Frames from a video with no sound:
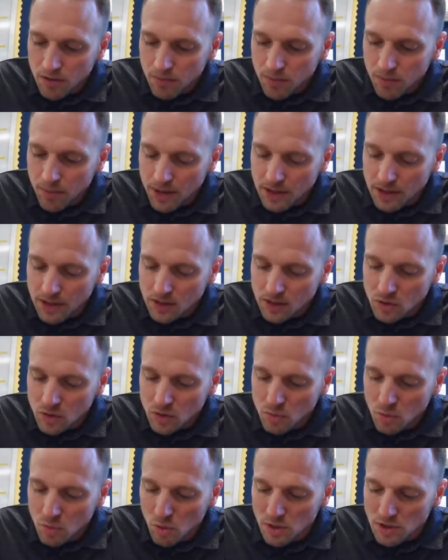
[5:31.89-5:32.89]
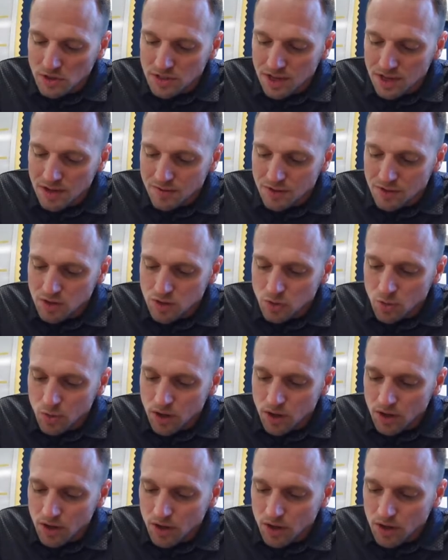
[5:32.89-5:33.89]
minus 2.7
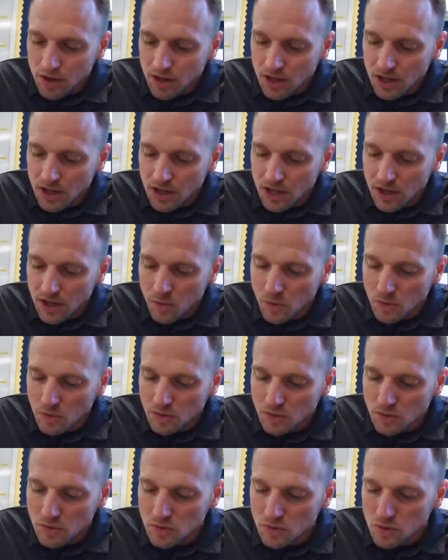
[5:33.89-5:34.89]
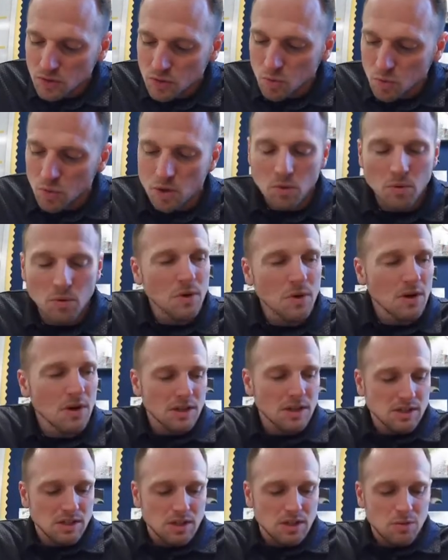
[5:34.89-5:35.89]
squared equals square rooted?
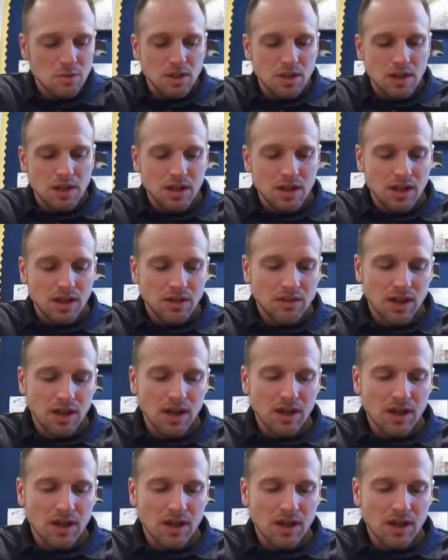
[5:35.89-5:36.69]
Let's see what that is.